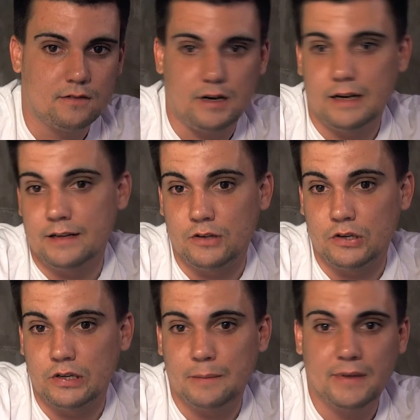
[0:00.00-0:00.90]
I didn't
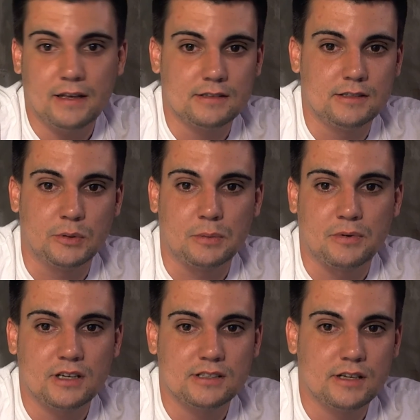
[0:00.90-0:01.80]
look it up yet to see what the
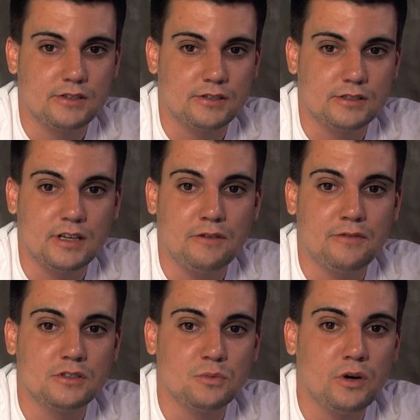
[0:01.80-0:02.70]
processor itself
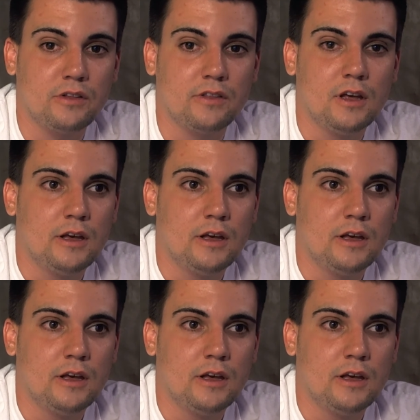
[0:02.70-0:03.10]
is worth,